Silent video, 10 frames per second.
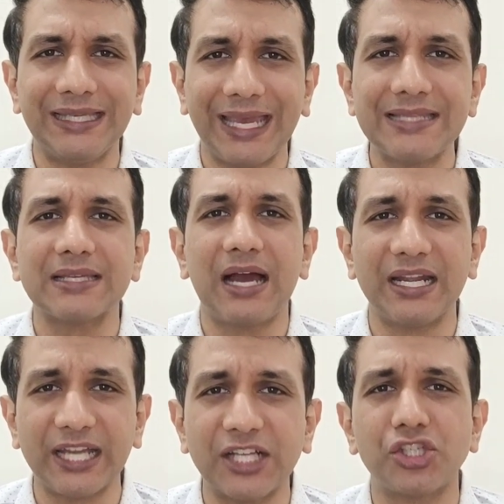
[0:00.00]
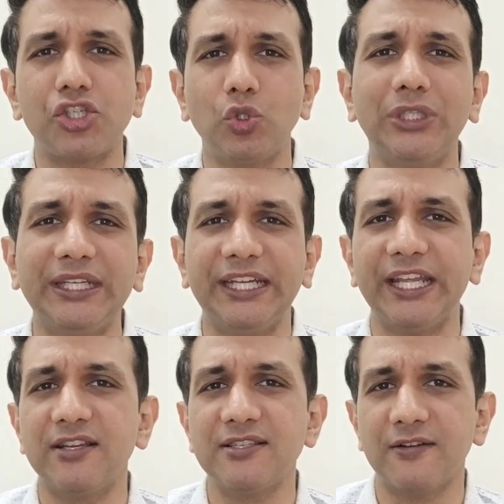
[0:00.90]
gets attached to the
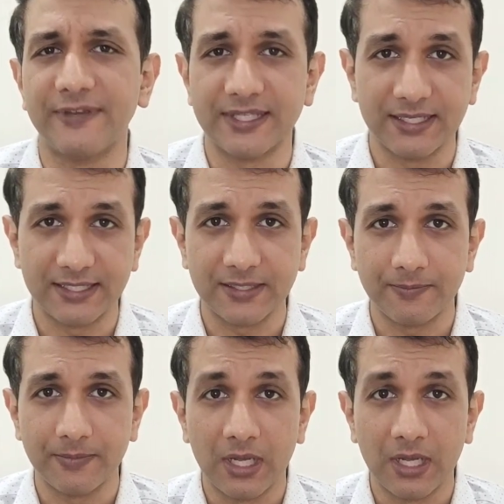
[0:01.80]
retainer surfaces.